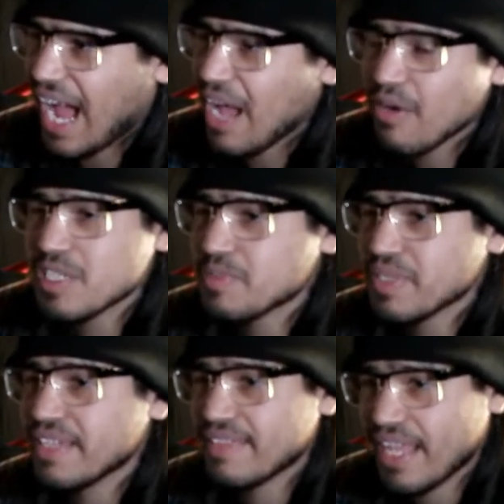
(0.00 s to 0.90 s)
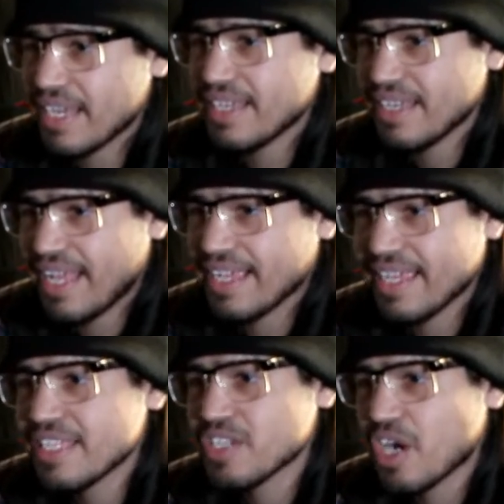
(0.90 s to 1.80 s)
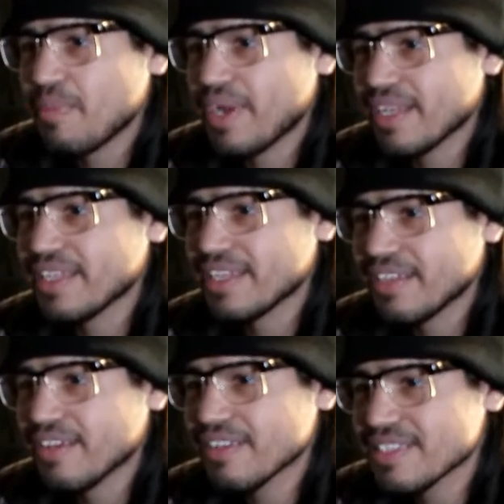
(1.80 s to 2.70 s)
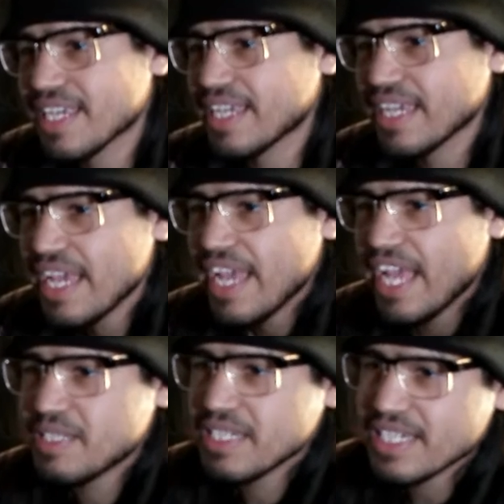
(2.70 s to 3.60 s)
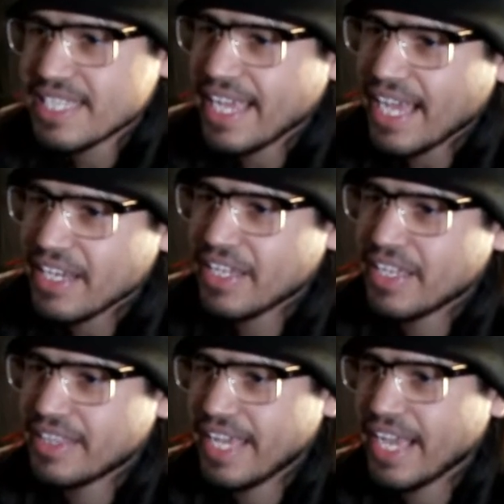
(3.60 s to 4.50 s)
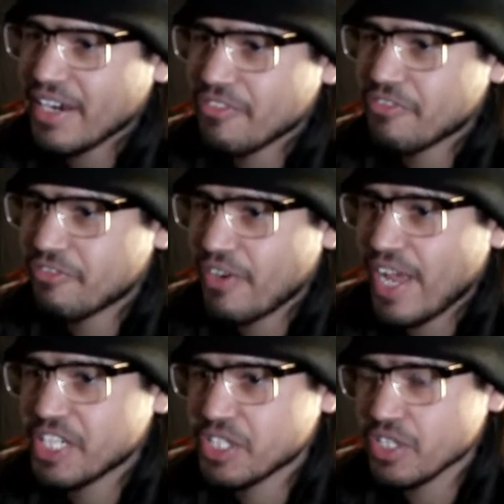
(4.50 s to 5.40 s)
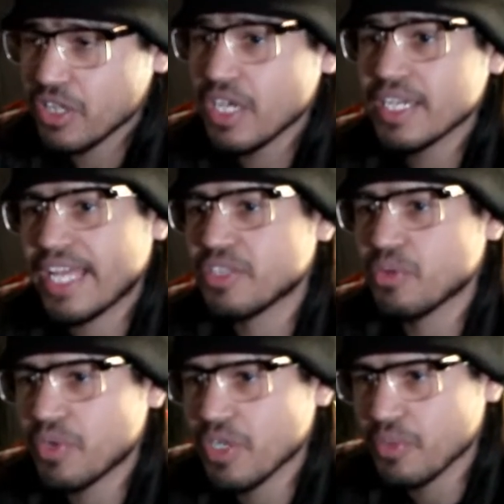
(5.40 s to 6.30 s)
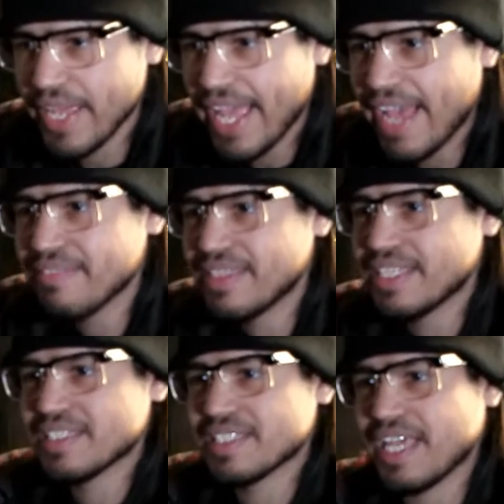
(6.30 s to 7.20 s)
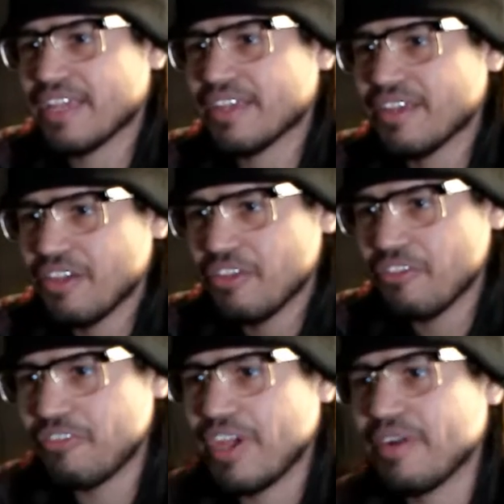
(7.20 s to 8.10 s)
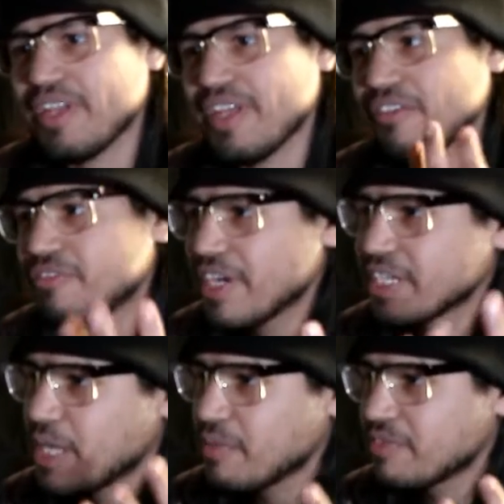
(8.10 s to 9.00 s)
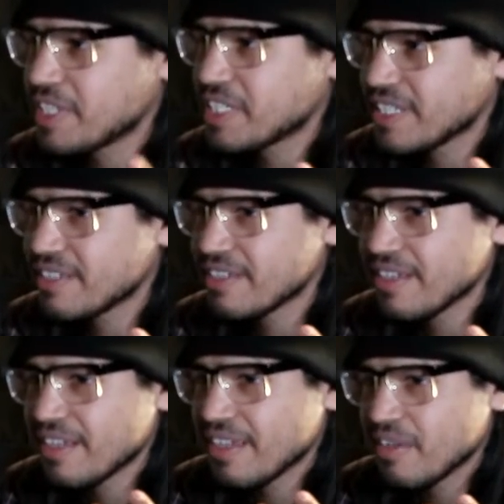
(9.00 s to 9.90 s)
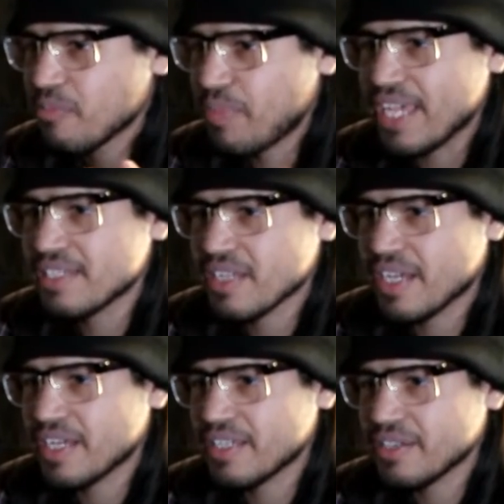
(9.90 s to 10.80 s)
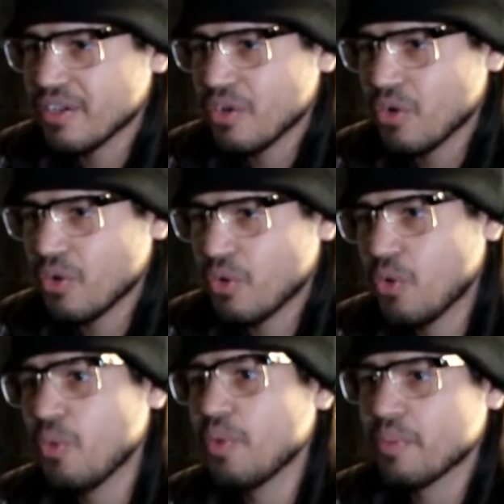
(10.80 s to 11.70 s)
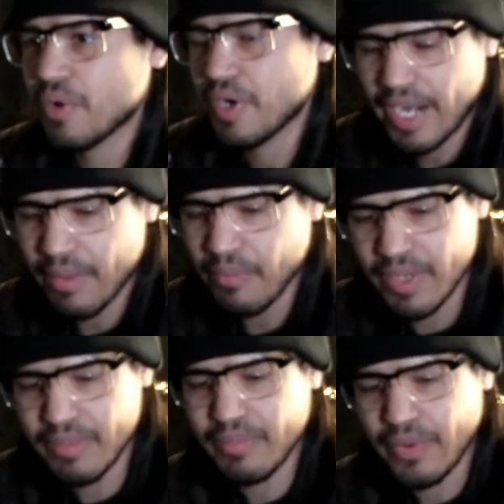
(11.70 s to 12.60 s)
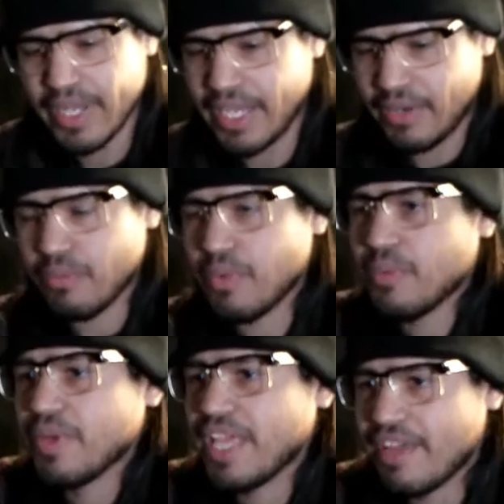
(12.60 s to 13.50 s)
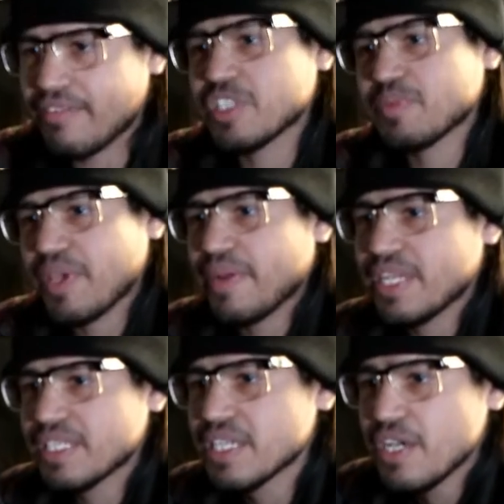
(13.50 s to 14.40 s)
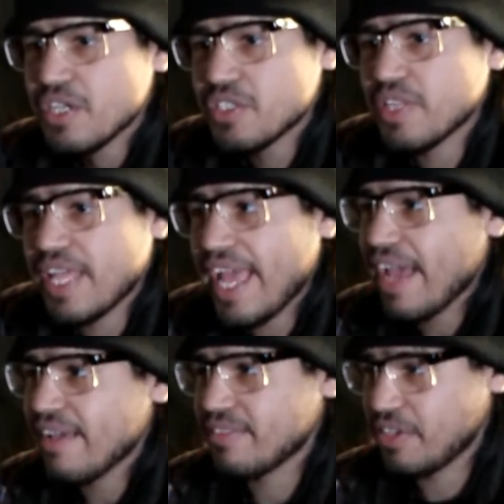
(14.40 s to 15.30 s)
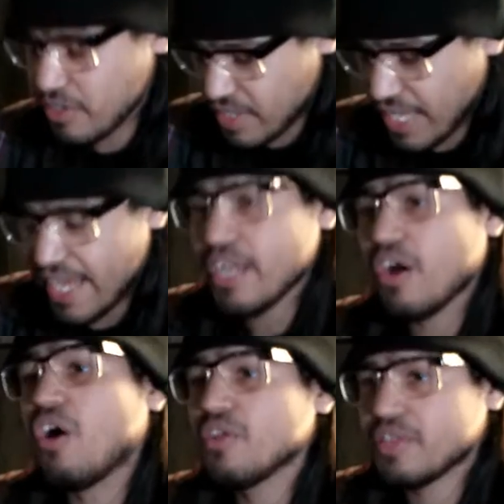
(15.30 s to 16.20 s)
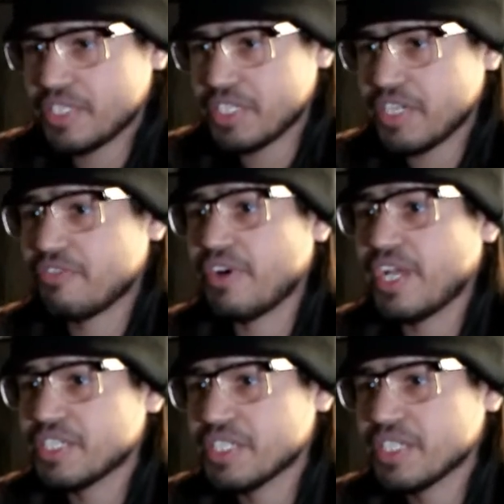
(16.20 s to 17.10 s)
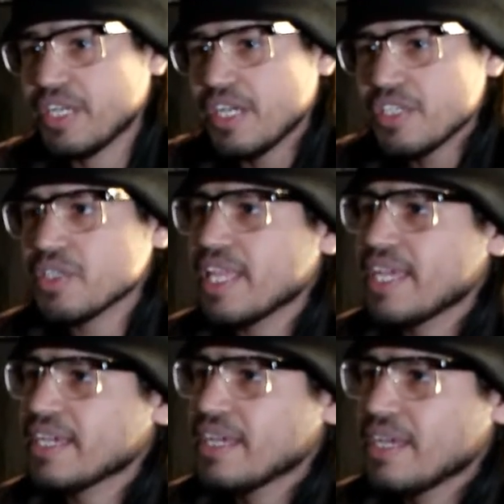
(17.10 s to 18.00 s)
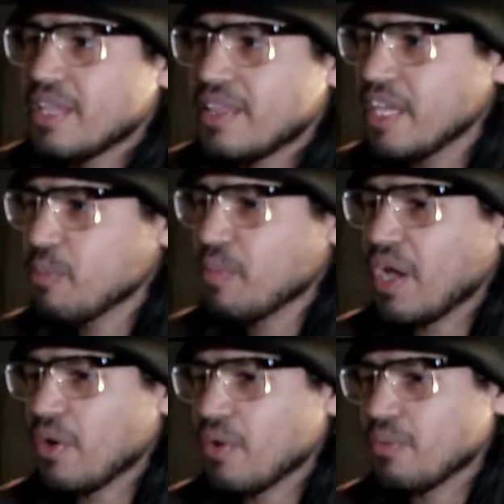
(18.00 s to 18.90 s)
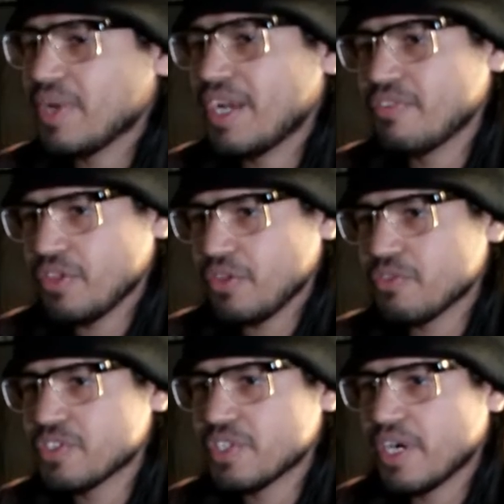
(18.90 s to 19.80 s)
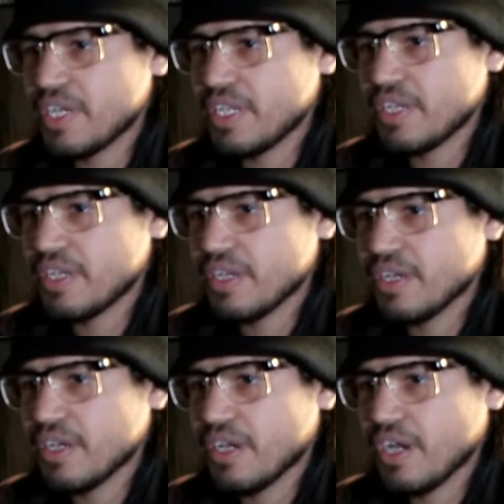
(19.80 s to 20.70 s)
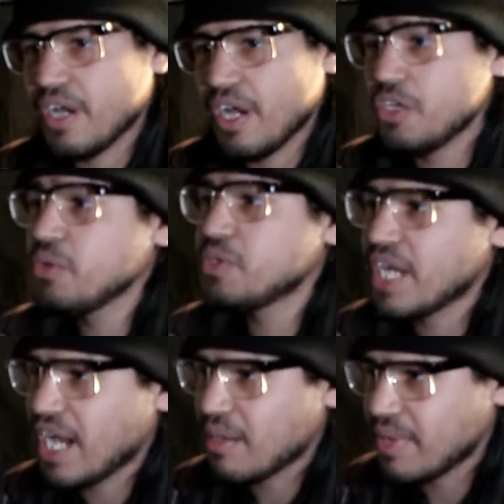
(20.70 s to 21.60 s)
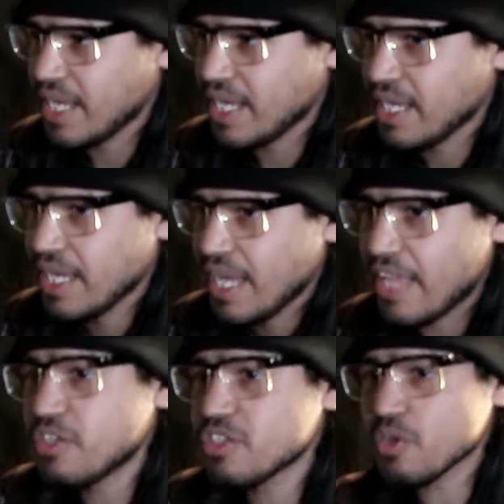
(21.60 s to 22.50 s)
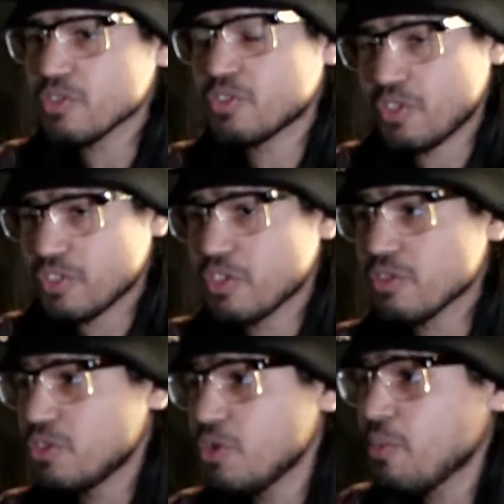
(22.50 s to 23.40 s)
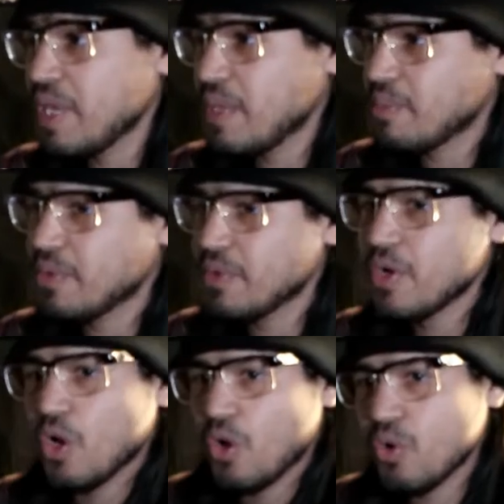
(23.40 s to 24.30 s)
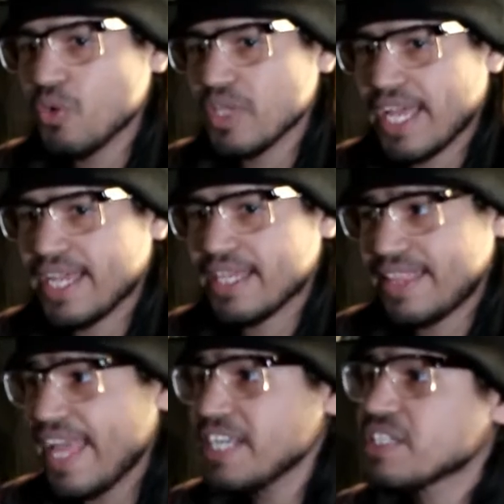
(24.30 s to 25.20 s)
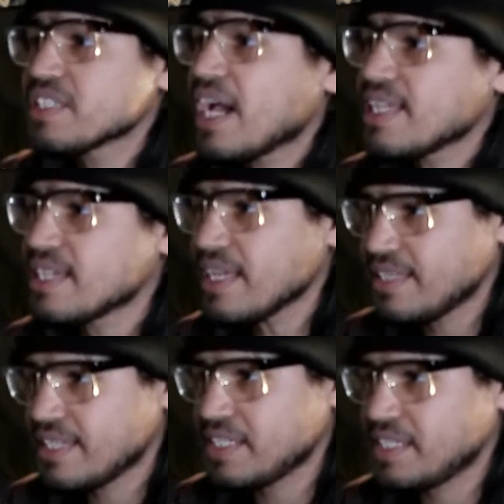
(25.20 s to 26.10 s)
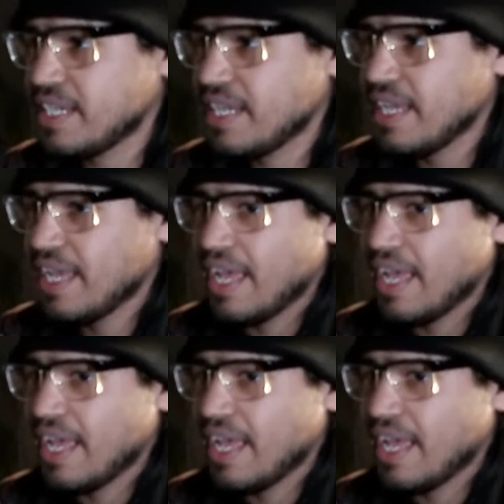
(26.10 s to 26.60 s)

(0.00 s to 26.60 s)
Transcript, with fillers: I always believe that that kids are better than adults. Like, yeah, why? it's because they got a they got a fresh look at the world. We have this like very fucked up version ah. based on who we were at one point and what we have experienced. Uh. So they have they're getting all this shit fresh. So yes. like think about whenever you've started a new job, right? Yes. And there's those there's those new people who like they just got taught this shit